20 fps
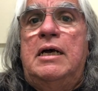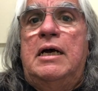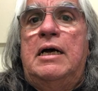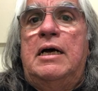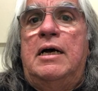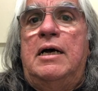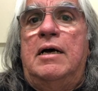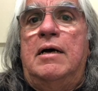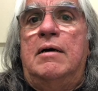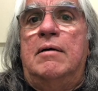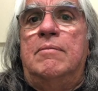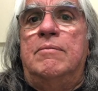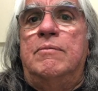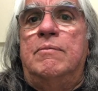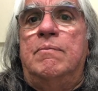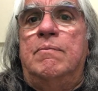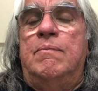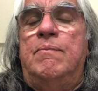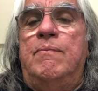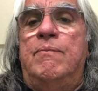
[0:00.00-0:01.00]

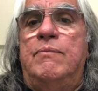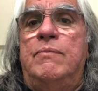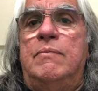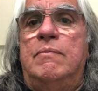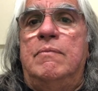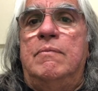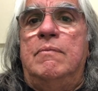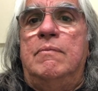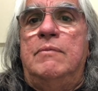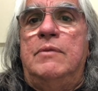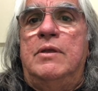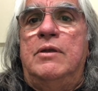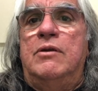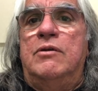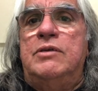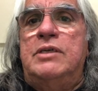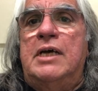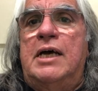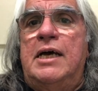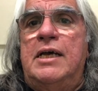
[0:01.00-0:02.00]
the
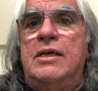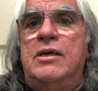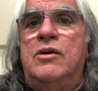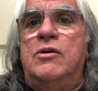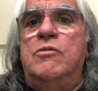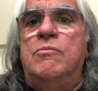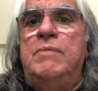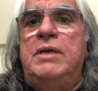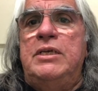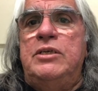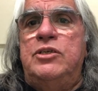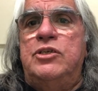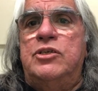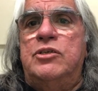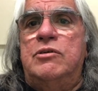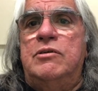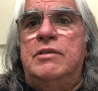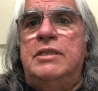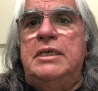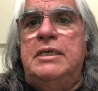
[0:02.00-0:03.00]
notaio made
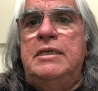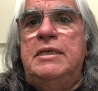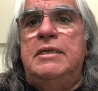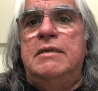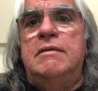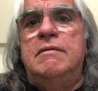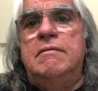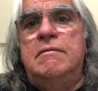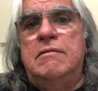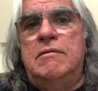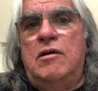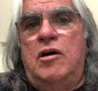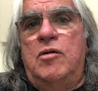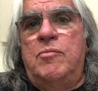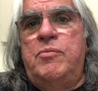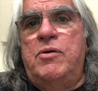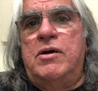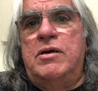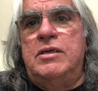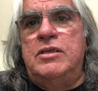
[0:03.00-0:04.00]
sure that all
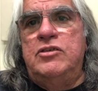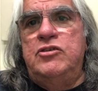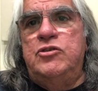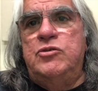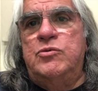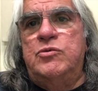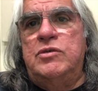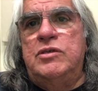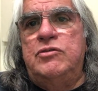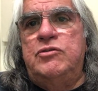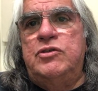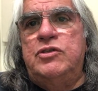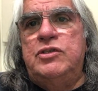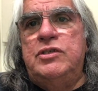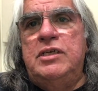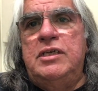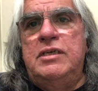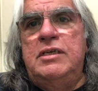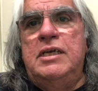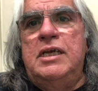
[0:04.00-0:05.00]
parties who were
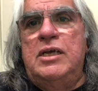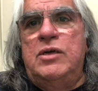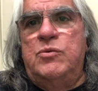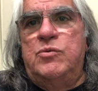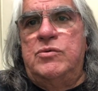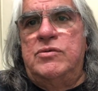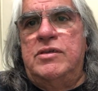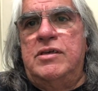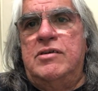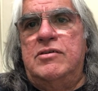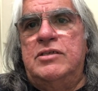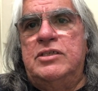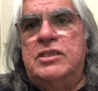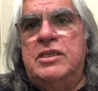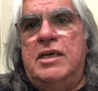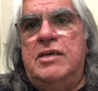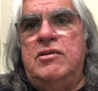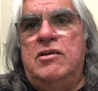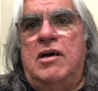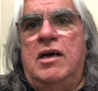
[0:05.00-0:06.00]
interested were there to
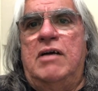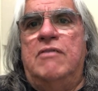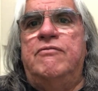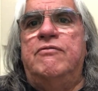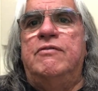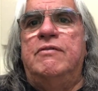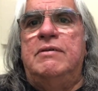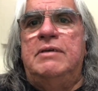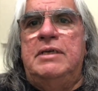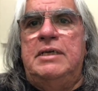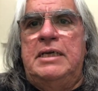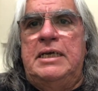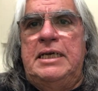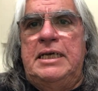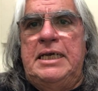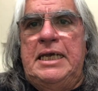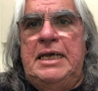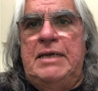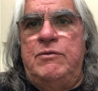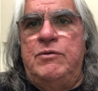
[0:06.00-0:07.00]
sign off,
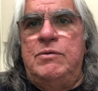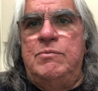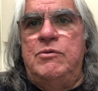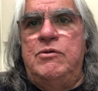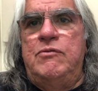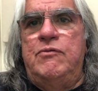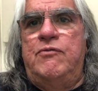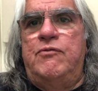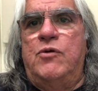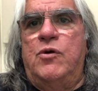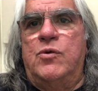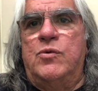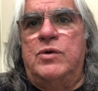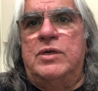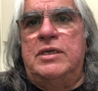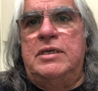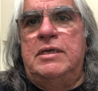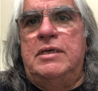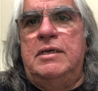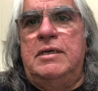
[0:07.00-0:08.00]
and we moved
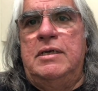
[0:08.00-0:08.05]
forward.